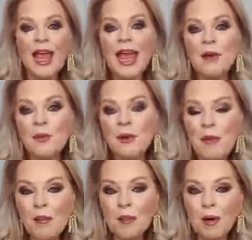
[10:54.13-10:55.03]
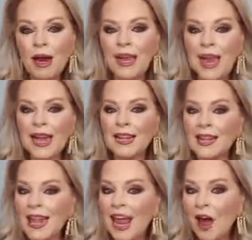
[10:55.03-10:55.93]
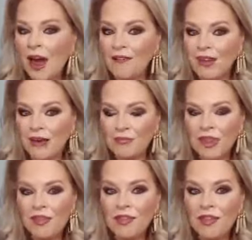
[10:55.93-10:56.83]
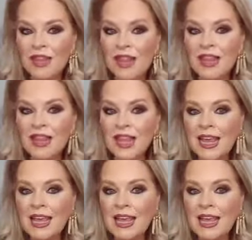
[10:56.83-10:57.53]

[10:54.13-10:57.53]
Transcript: And remember, again, say often that this